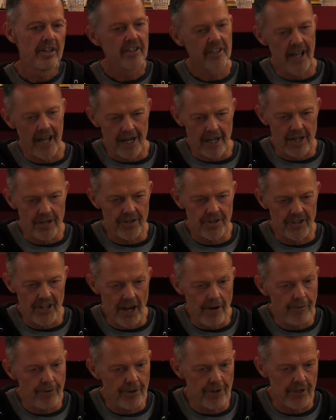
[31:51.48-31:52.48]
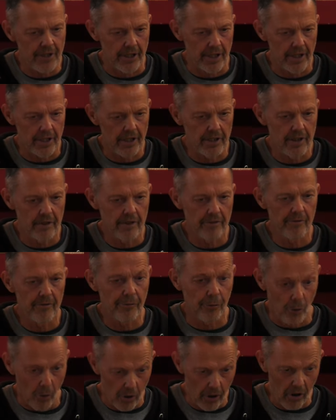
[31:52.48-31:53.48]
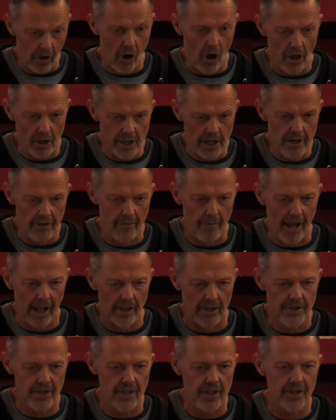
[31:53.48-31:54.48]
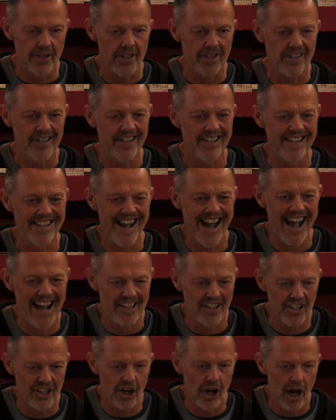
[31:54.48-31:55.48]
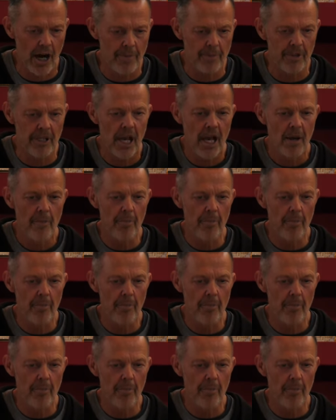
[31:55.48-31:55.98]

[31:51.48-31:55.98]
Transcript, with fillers: That is, deficit for cognitive balance is it's that at times